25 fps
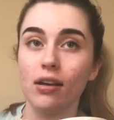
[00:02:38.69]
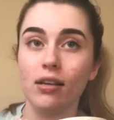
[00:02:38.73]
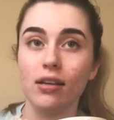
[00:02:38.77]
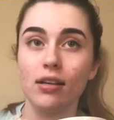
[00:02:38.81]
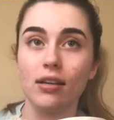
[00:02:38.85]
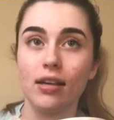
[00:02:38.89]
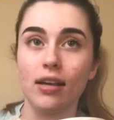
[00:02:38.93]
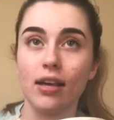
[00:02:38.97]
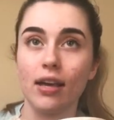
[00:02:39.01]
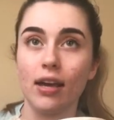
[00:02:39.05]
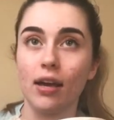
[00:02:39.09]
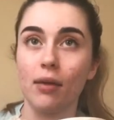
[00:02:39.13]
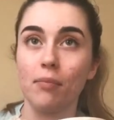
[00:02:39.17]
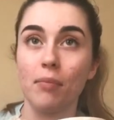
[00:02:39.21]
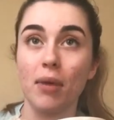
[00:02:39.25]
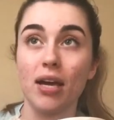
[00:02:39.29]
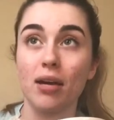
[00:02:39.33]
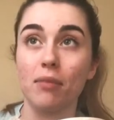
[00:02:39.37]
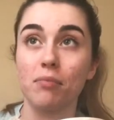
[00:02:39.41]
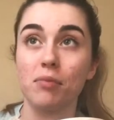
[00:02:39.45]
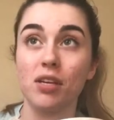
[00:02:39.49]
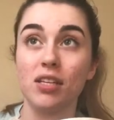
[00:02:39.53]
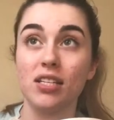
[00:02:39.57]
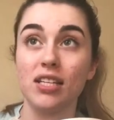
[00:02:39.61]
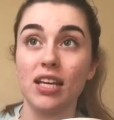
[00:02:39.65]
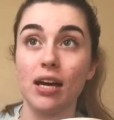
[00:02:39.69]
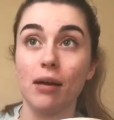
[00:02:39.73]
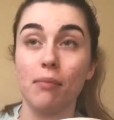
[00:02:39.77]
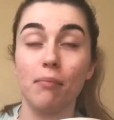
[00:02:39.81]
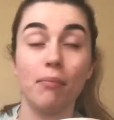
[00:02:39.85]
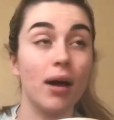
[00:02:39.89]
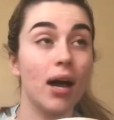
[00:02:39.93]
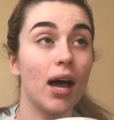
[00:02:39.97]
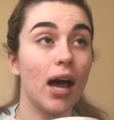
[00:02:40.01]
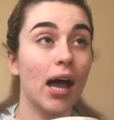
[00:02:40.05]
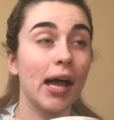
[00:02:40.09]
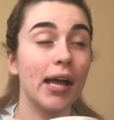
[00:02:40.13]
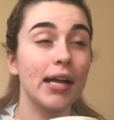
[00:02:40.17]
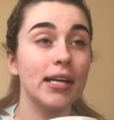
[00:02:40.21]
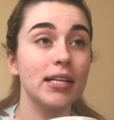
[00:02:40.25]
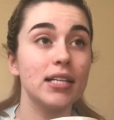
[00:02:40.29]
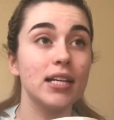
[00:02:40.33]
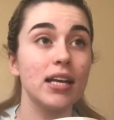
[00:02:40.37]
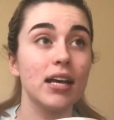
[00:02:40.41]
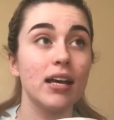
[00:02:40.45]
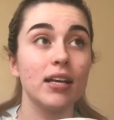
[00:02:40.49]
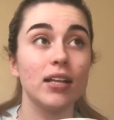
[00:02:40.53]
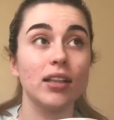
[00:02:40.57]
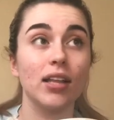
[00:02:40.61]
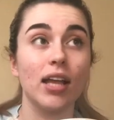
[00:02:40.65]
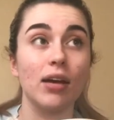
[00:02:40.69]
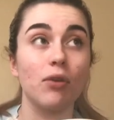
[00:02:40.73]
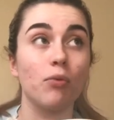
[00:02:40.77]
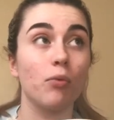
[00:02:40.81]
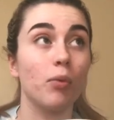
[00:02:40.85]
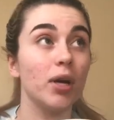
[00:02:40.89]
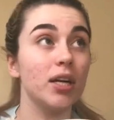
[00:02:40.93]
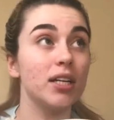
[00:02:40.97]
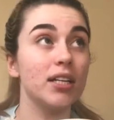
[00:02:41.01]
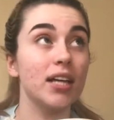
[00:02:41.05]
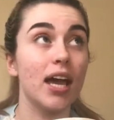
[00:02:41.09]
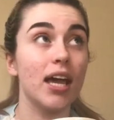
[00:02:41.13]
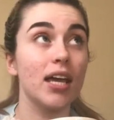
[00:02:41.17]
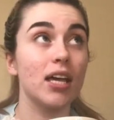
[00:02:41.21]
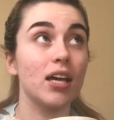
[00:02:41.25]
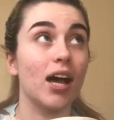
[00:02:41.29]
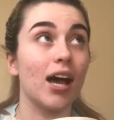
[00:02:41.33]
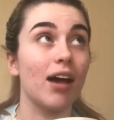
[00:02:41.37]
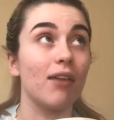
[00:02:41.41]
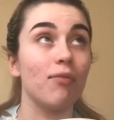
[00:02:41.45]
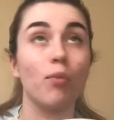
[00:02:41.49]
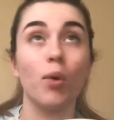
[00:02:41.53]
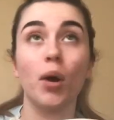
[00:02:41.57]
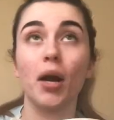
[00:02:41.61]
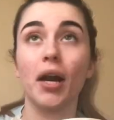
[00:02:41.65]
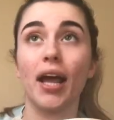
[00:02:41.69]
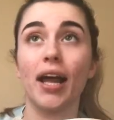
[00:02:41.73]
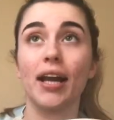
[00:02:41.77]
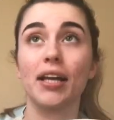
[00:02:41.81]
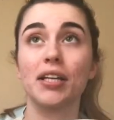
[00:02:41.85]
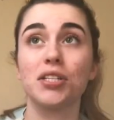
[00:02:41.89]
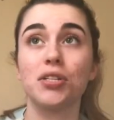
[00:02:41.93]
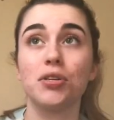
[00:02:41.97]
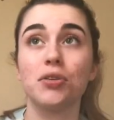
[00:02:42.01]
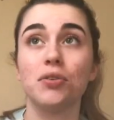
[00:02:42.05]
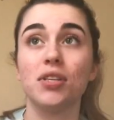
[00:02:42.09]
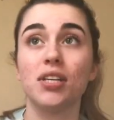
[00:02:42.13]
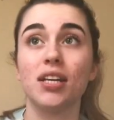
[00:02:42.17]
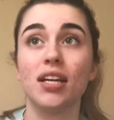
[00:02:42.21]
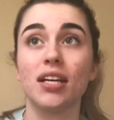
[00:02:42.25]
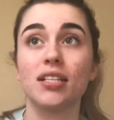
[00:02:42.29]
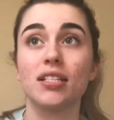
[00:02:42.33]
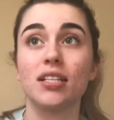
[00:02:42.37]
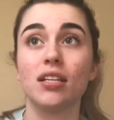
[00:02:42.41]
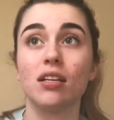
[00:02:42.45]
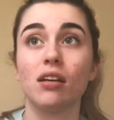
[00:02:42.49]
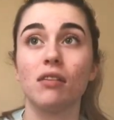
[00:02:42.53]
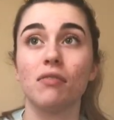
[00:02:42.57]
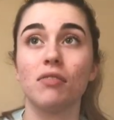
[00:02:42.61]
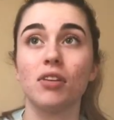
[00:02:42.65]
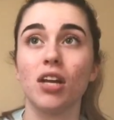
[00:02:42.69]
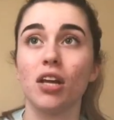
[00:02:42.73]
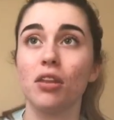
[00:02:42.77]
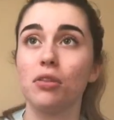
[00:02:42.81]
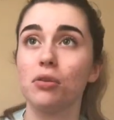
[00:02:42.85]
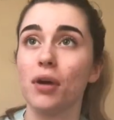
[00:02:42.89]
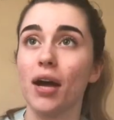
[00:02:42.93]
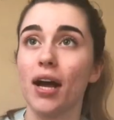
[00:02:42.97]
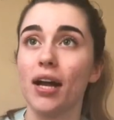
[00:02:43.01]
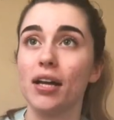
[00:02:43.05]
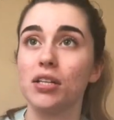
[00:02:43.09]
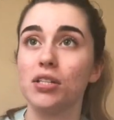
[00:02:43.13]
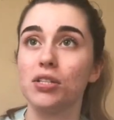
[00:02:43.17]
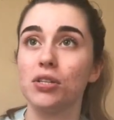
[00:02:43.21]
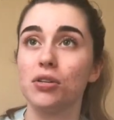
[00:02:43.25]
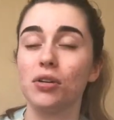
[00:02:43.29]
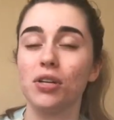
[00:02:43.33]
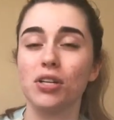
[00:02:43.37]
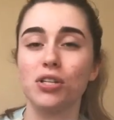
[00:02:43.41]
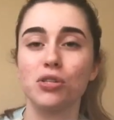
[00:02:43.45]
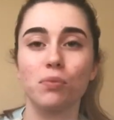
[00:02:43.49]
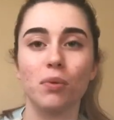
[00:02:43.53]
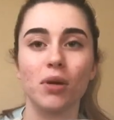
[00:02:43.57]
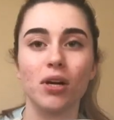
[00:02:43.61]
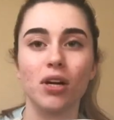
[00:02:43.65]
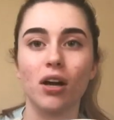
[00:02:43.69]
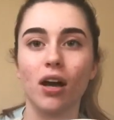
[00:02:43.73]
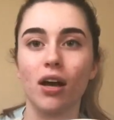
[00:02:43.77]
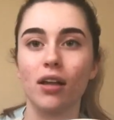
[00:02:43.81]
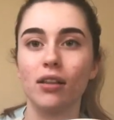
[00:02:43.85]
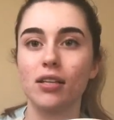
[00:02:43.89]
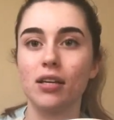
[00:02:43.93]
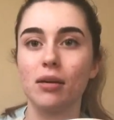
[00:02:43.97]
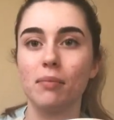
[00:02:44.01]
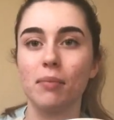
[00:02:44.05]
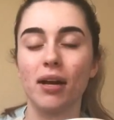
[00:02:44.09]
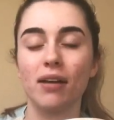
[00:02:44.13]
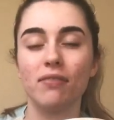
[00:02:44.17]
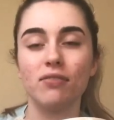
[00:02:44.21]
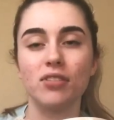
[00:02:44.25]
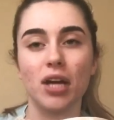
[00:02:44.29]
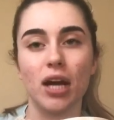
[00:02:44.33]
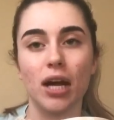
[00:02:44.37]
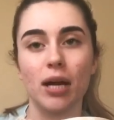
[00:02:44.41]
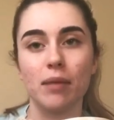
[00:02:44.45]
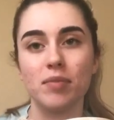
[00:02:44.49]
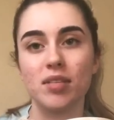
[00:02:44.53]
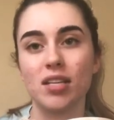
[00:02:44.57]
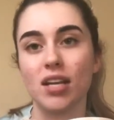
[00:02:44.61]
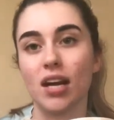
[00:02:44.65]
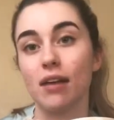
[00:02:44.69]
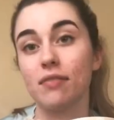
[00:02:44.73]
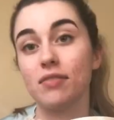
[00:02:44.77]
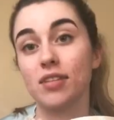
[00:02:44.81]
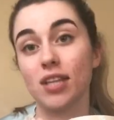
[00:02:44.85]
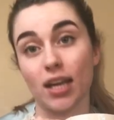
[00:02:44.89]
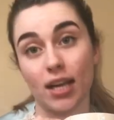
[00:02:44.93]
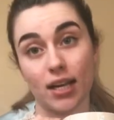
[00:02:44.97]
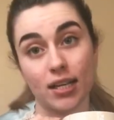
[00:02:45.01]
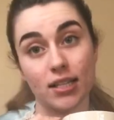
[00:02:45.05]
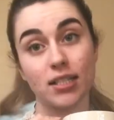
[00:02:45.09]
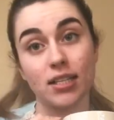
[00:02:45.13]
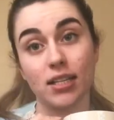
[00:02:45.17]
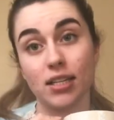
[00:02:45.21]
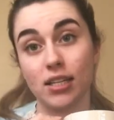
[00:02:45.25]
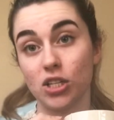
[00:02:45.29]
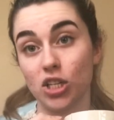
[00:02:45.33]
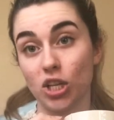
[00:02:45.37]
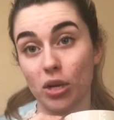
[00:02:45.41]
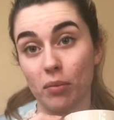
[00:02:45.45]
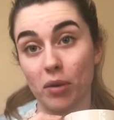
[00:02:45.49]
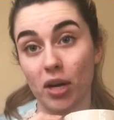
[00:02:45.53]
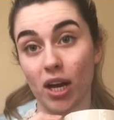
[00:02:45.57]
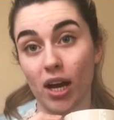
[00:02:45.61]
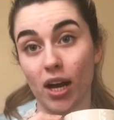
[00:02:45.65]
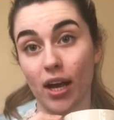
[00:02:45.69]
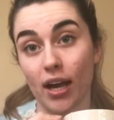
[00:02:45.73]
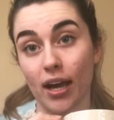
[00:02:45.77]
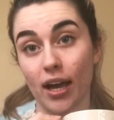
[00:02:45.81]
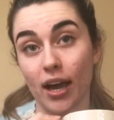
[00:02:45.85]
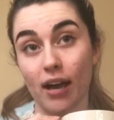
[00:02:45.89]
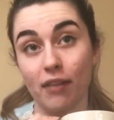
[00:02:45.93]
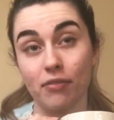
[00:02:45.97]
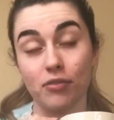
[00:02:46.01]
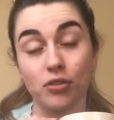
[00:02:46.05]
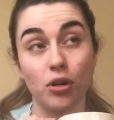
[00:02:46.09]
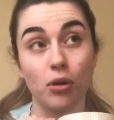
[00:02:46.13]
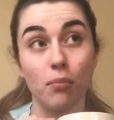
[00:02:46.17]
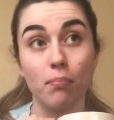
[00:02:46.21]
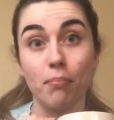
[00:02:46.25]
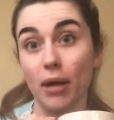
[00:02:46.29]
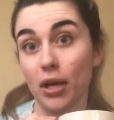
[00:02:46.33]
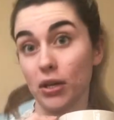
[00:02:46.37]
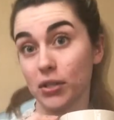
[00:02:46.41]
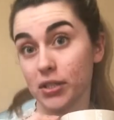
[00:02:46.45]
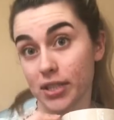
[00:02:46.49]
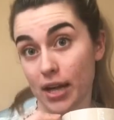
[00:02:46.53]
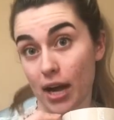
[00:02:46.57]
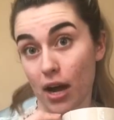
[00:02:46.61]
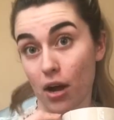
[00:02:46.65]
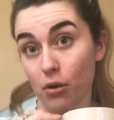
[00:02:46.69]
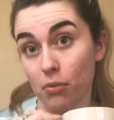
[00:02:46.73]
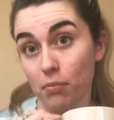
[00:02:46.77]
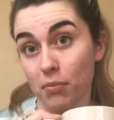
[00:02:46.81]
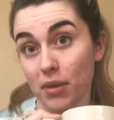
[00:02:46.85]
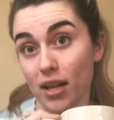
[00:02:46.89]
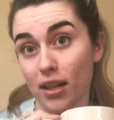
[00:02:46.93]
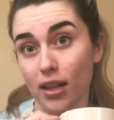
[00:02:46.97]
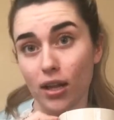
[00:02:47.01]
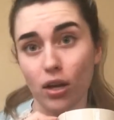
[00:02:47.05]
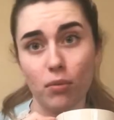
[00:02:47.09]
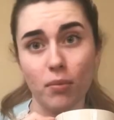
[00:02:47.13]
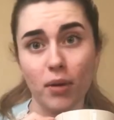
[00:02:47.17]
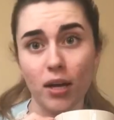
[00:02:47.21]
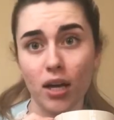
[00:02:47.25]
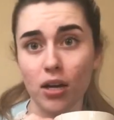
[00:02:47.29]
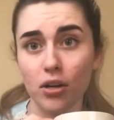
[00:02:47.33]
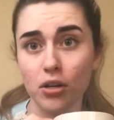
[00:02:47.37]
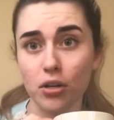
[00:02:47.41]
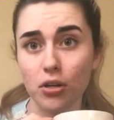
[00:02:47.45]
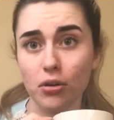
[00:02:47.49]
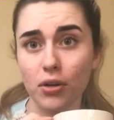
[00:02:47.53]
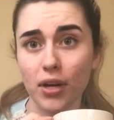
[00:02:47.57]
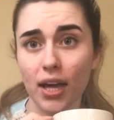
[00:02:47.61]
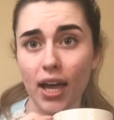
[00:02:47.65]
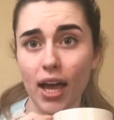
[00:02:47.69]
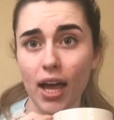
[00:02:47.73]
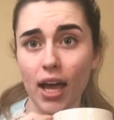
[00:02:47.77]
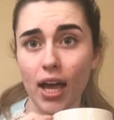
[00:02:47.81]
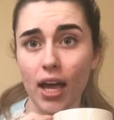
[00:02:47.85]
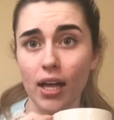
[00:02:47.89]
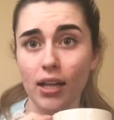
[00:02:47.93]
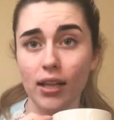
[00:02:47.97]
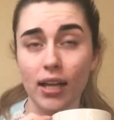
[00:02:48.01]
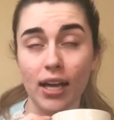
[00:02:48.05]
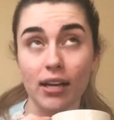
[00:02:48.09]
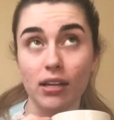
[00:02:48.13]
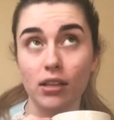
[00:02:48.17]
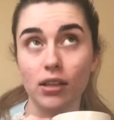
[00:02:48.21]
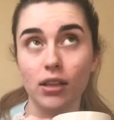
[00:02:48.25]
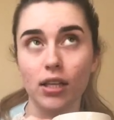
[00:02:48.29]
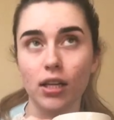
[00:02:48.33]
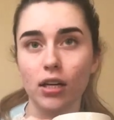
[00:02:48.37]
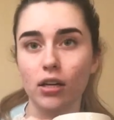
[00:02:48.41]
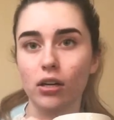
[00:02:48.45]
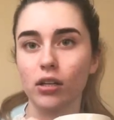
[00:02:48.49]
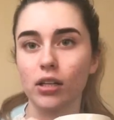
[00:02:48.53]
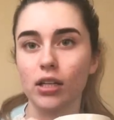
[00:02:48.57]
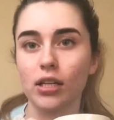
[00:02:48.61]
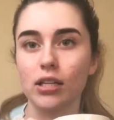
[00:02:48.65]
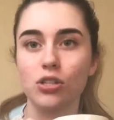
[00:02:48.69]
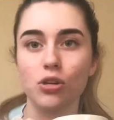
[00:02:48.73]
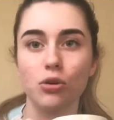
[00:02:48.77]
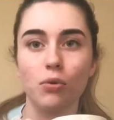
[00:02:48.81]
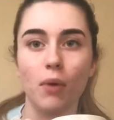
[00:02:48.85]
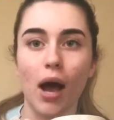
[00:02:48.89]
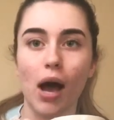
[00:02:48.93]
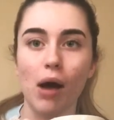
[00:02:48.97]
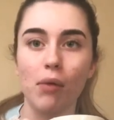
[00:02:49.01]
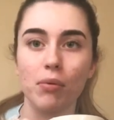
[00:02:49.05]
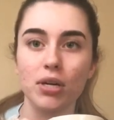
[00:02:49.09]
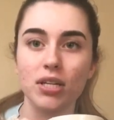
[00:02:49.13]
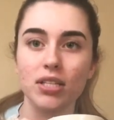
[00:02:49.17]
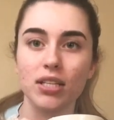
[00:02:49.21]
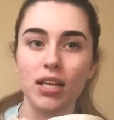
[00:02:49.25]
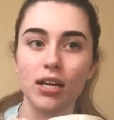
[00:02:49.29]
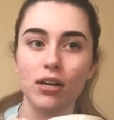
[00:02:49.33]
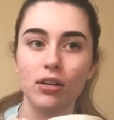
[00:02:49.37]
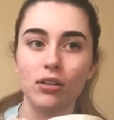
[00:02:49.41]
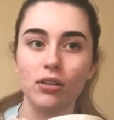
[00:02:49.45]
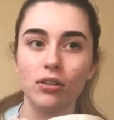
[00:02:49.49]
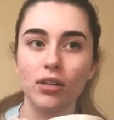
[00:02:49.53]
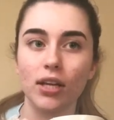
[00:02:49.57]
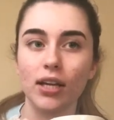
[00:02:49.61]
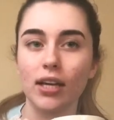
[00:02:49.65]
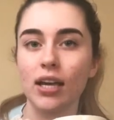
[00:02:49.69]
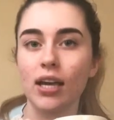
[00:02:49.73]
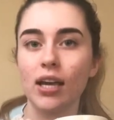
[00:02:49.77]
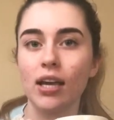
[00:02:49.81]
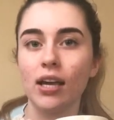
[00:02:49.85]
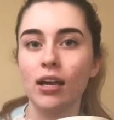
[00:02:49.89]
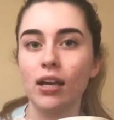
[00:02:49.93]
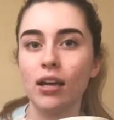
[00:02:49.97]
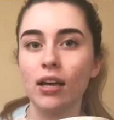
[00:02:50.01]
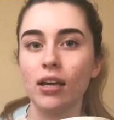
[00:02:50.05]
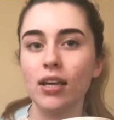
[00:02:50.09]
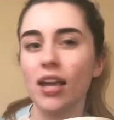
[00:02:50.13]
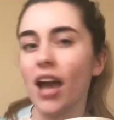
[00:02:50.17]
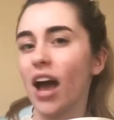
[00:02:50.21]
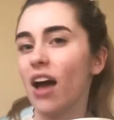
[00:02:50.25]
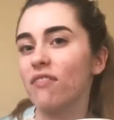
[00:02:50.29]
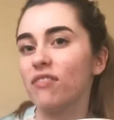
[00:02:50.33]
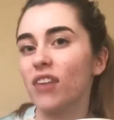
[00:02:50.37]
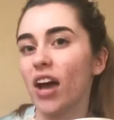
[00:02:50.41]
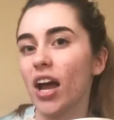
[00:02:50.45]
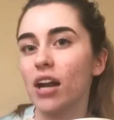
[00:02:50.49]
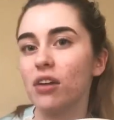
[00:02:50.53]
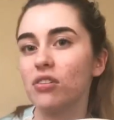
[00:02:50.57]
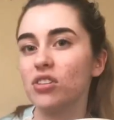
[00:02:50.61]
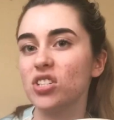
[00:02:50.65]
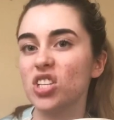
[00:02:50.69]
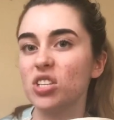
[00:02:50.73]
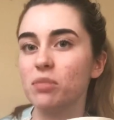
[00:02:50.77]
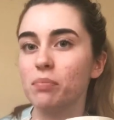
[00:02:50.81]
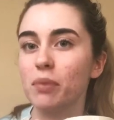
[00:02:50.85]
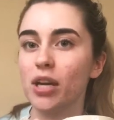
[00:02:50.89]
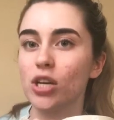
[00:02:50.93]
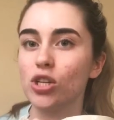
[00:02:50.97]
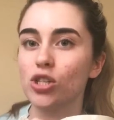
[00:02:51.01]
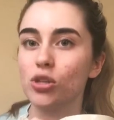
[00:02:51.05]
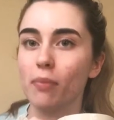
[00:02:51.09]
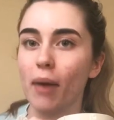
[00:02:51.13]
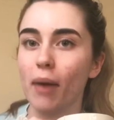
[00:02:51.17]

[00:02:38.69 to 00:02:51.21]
You can't make up your damn mind. Like, one day you'll have one attitude, the next day you'll have another attitude. I swear to God, the amount of times that I've texted a Gemini after a meltdown, being like, oh my God, are you okay? Like, literally 2 hours later, and they're like, yeah, I'm fine, I was just being